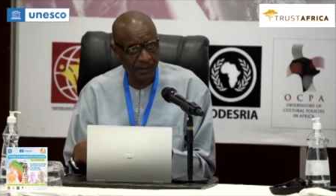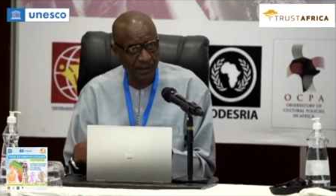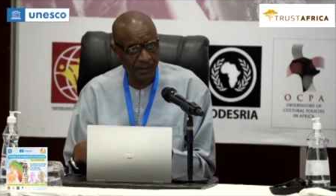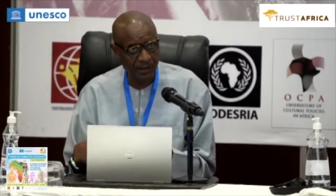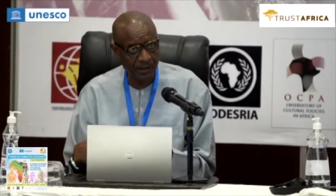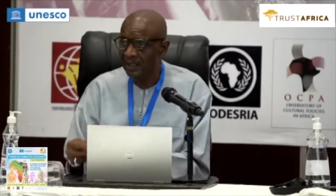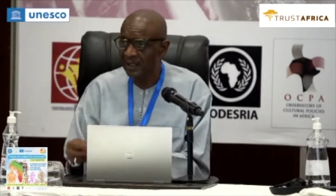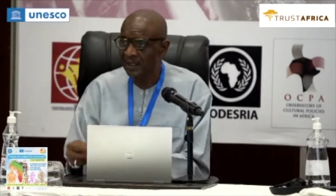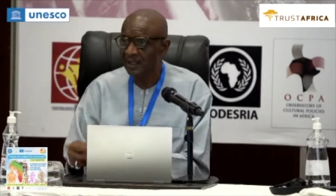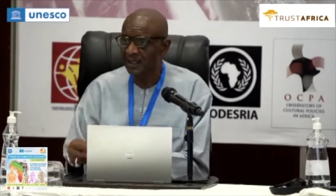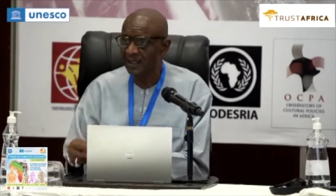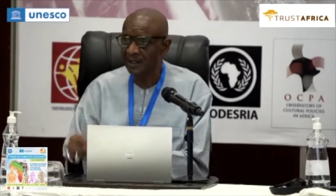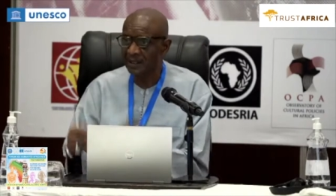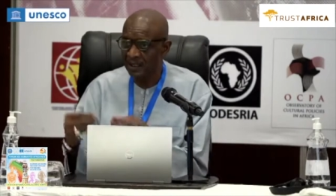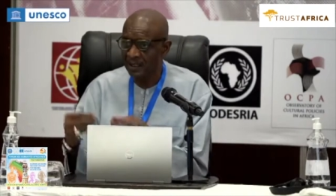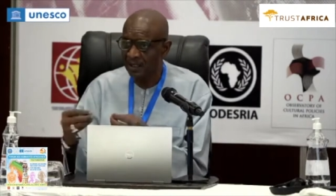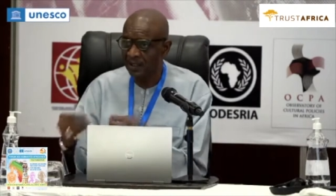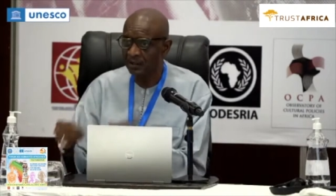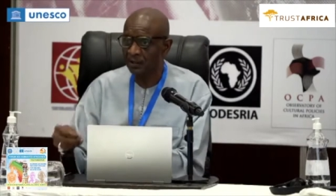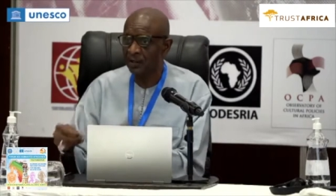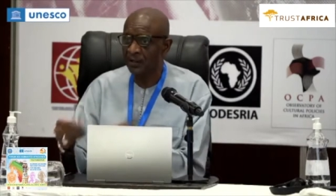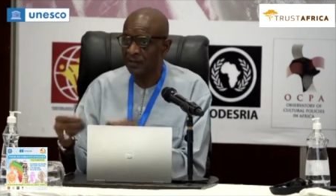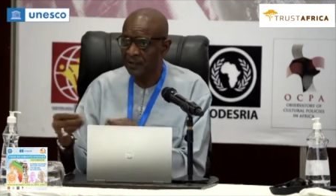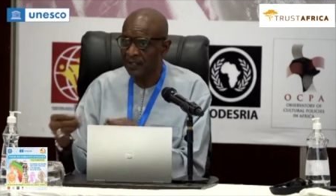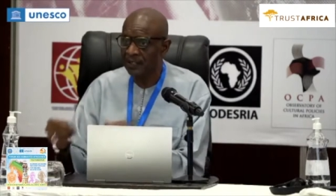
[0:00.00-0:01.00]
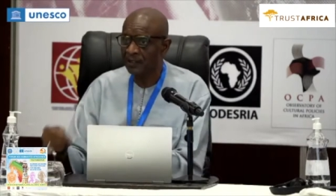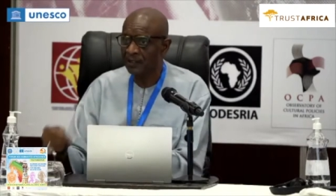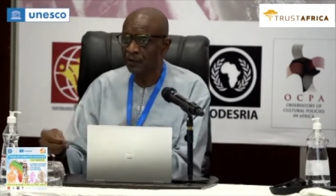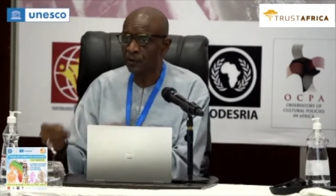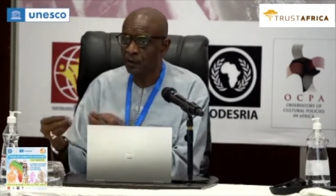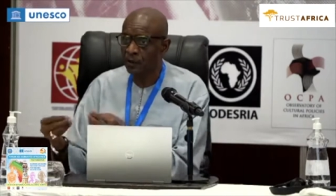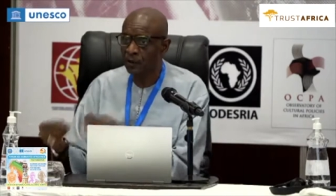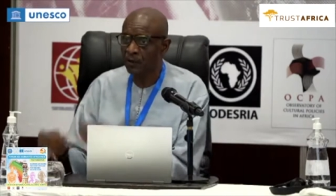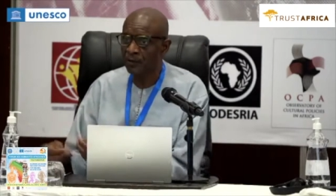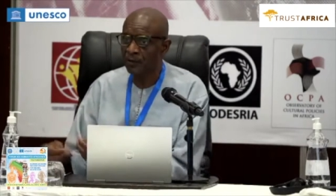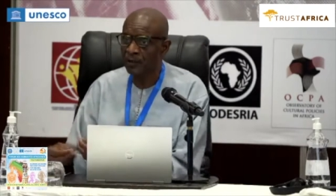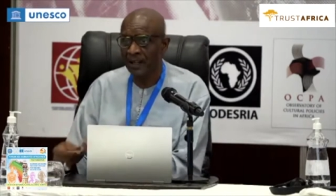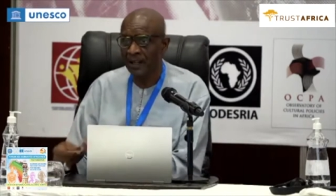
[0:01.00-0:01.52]
East and centers of learning all over,
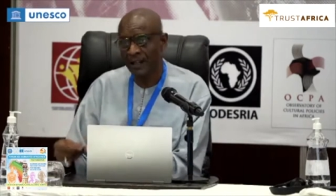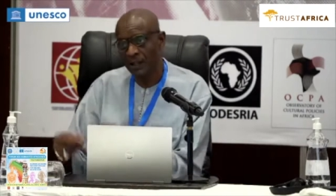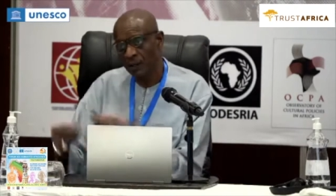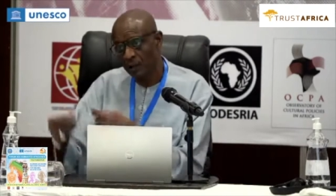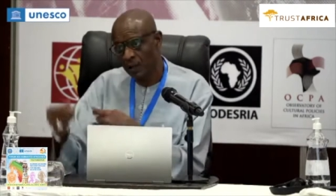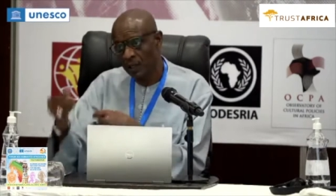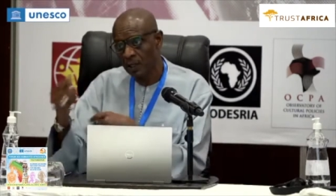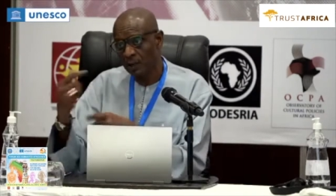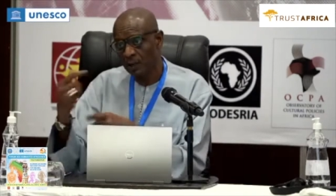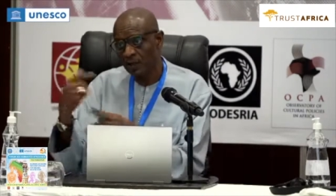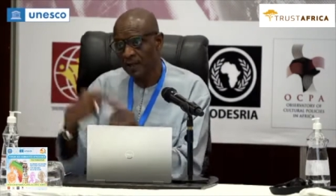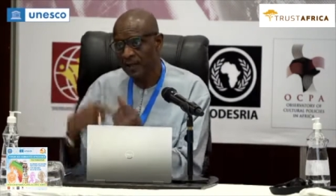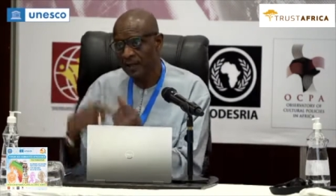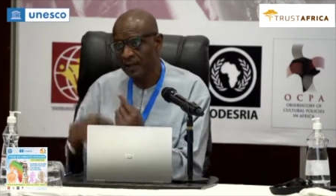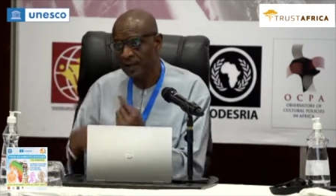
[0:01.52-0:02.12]
and the other way.